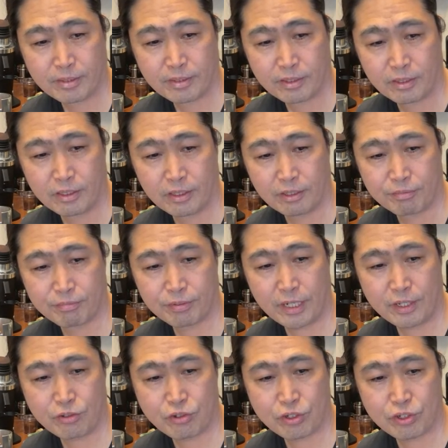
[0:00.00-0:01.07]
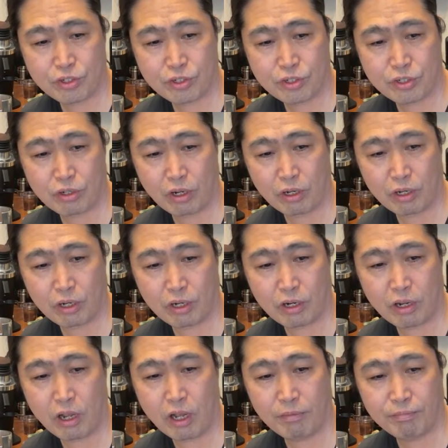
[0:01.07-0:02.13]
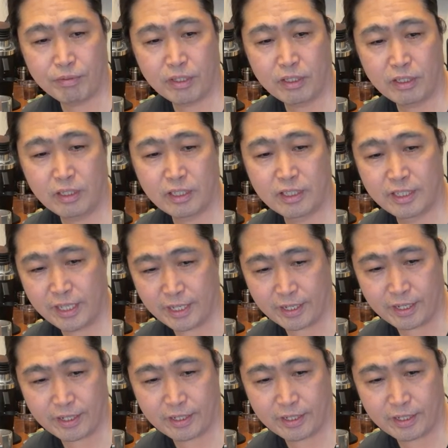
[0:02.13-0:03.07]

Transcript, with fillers: Uh, French coffee geek.